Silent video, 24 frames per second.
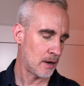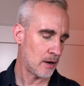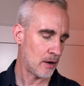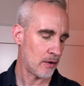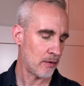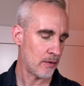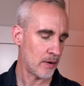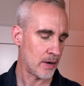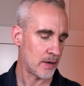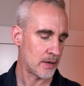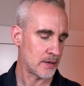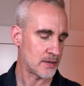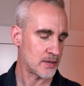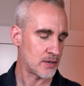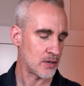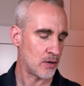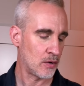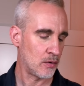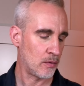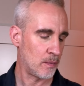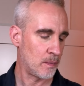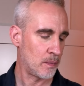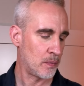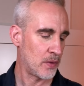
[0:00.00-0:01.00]
All right,
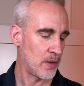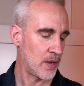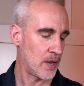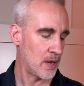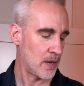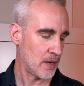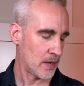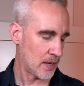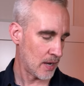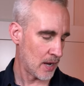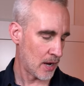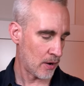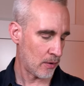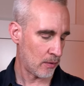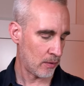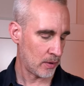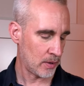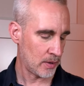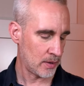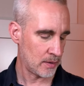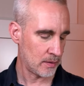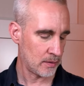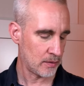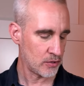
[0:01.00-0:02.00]
so
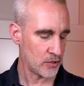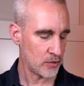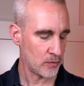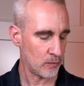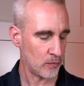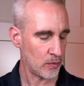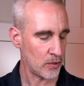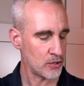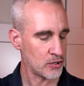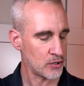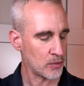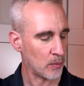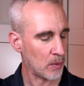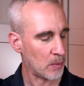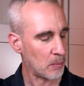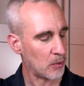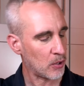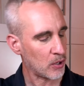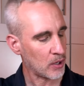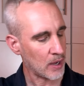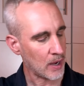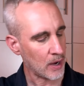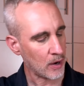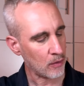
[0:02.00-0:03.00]
Carolyn, where should we
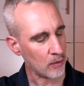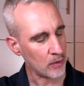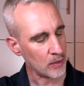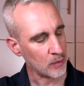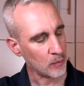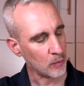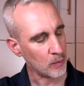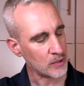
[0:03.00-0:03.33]
put Carolyn?